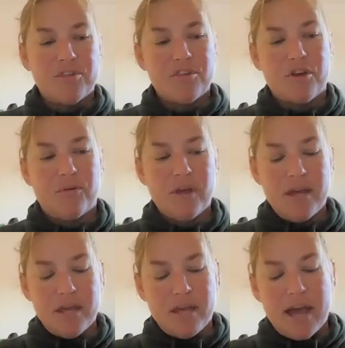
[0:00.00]
So
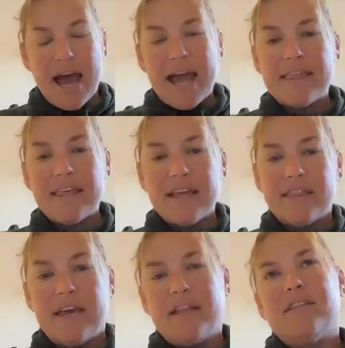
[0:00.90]
I think
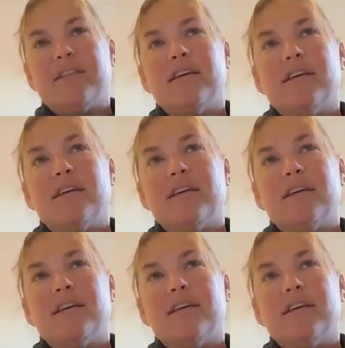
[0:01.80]
that